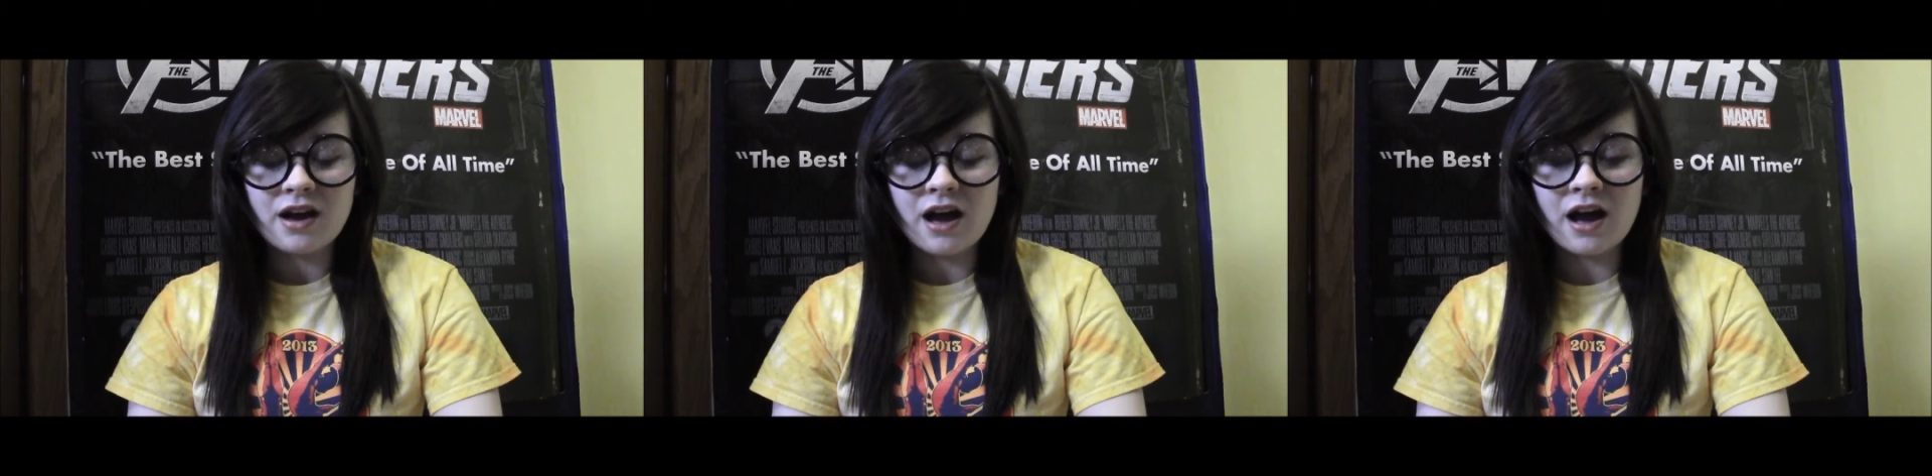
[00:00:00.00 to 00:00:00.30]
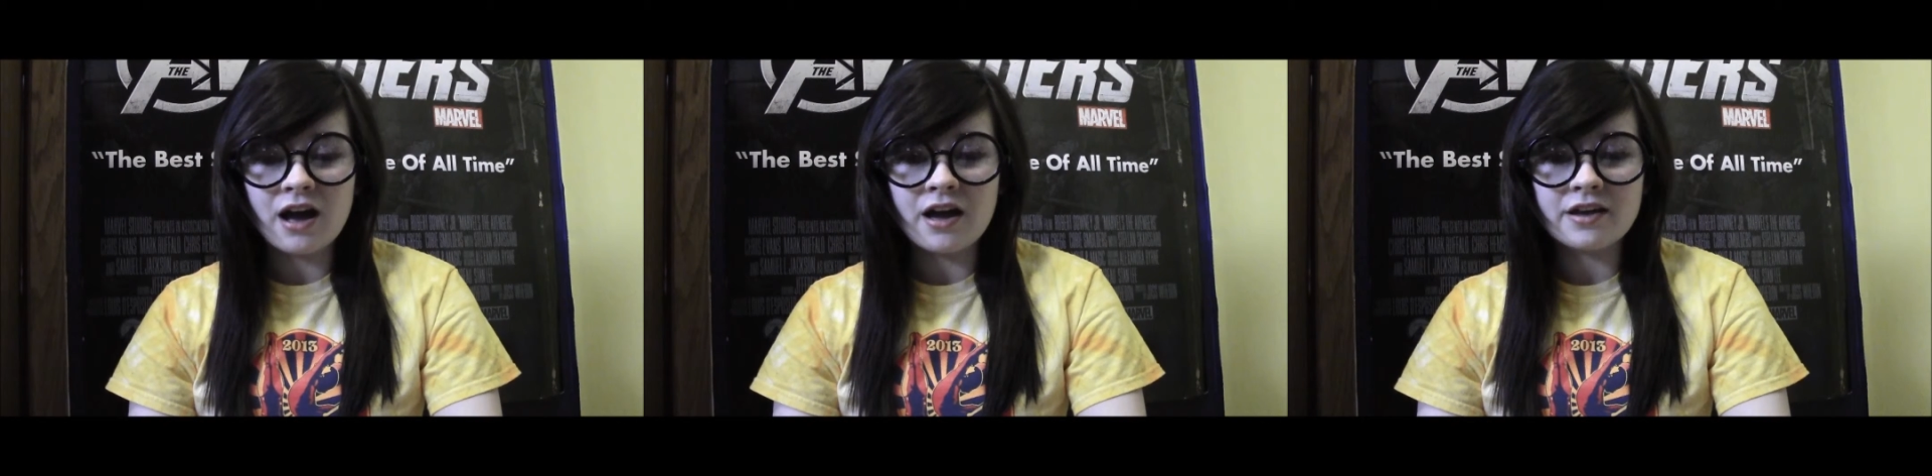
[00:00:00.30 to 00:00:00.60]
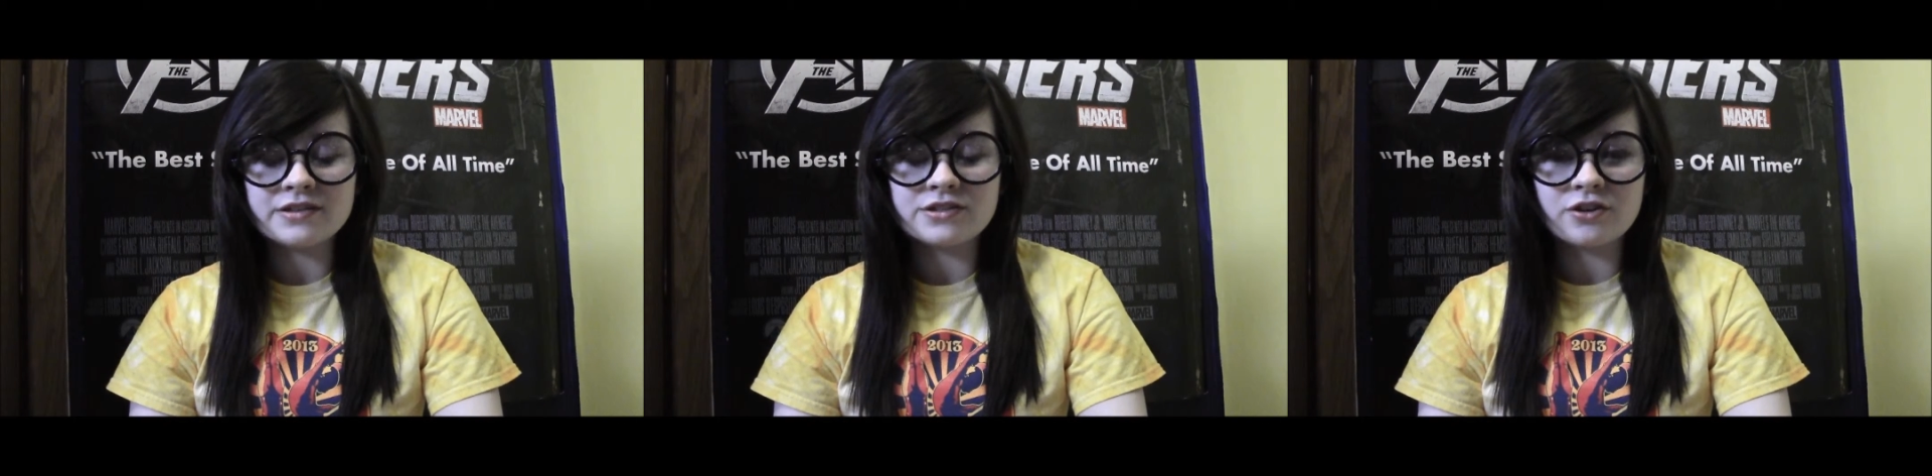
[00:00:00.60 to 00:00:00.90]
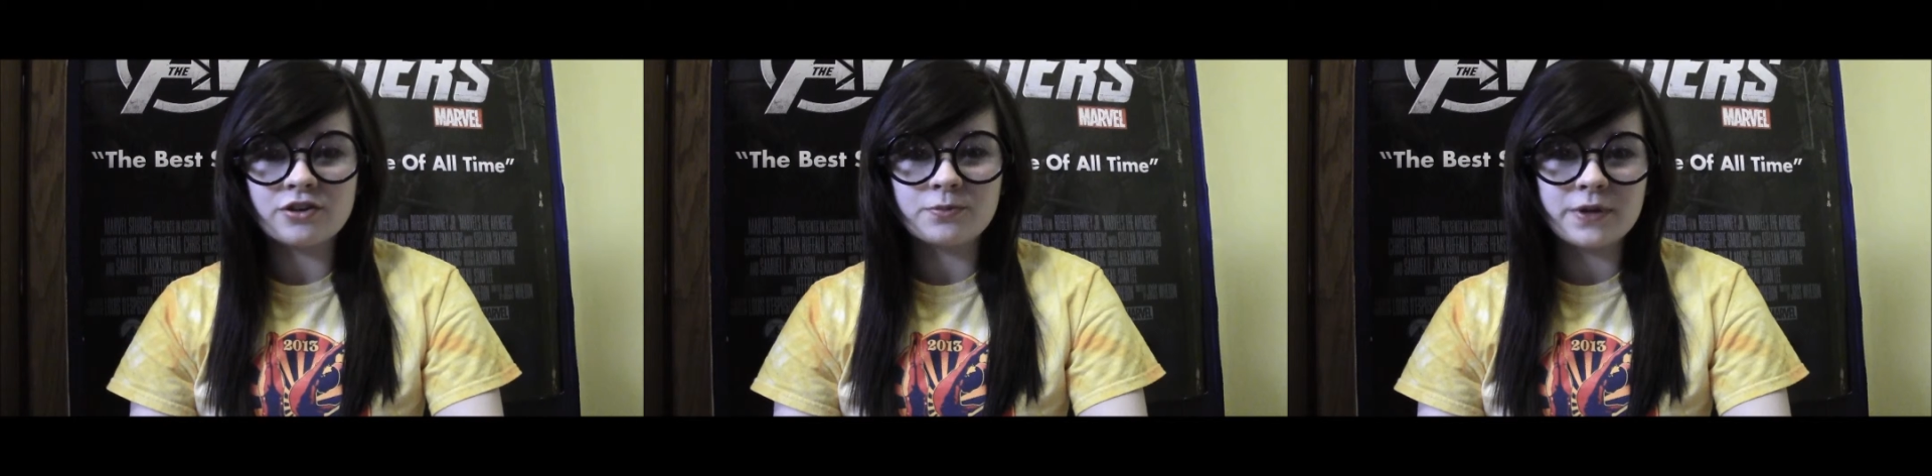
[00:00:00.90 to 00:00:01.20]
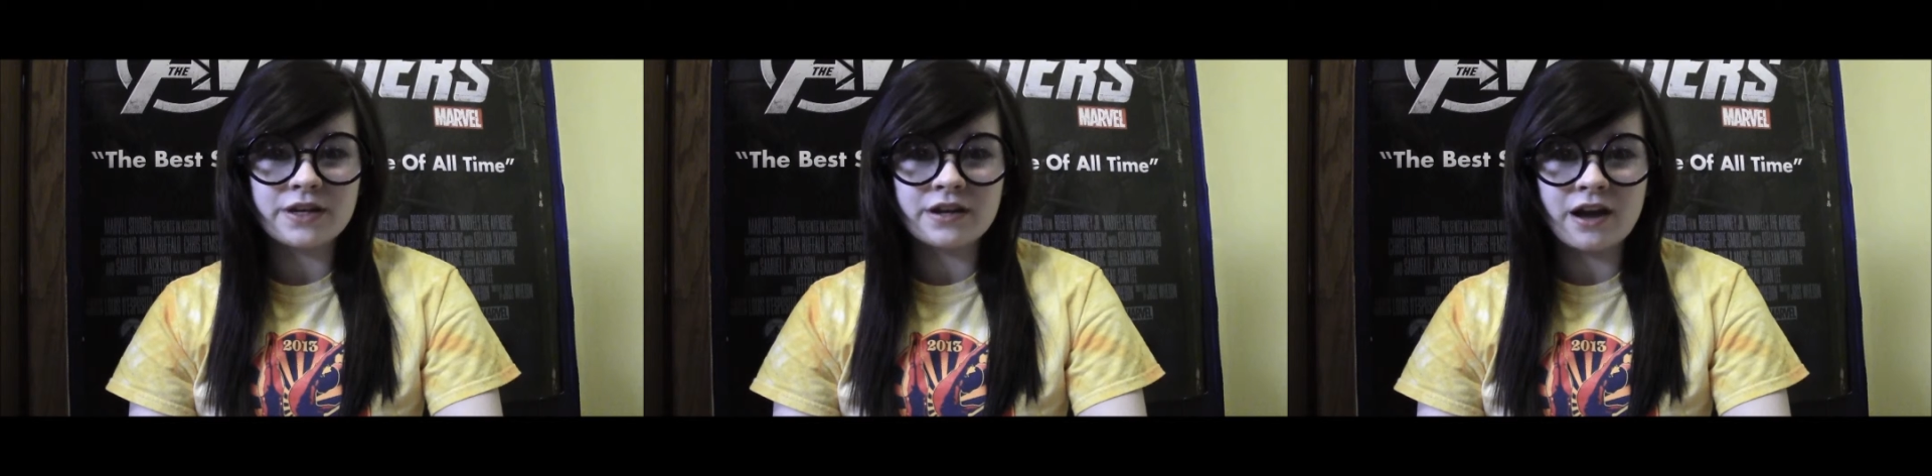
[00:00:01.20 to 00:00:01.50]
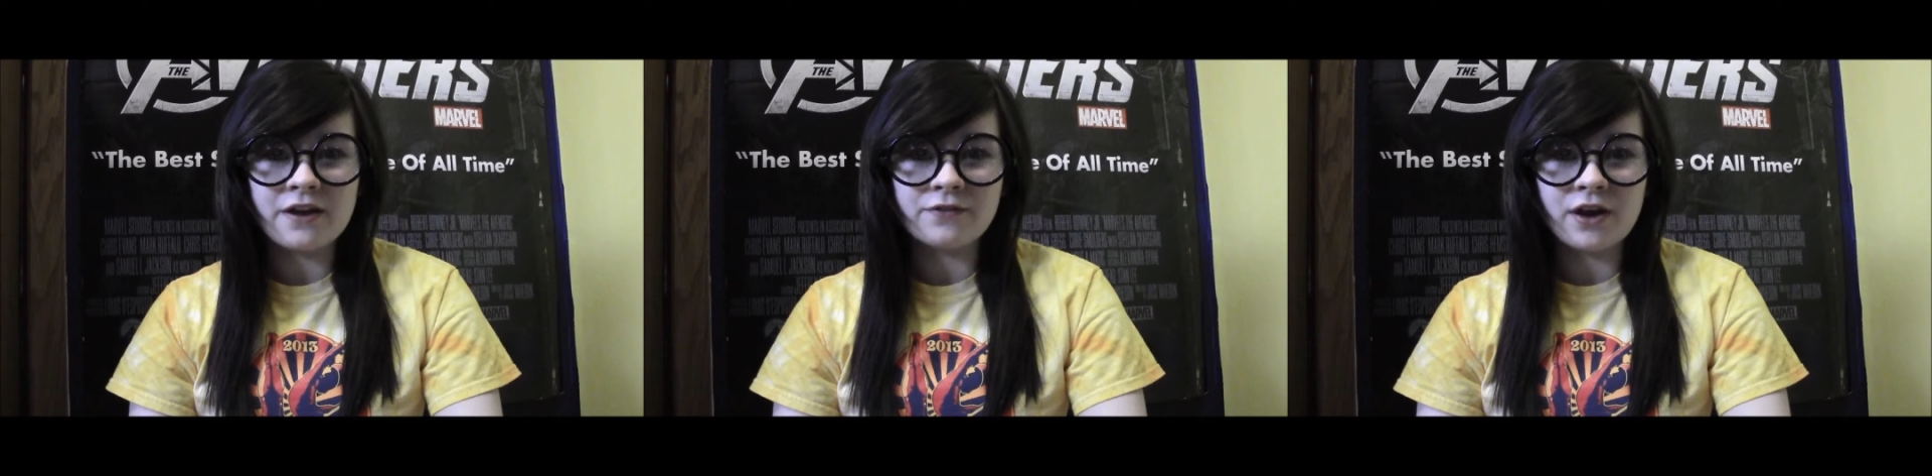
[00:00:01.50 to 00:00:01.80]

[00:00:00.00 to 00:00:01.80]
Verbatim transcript: I started reading, I've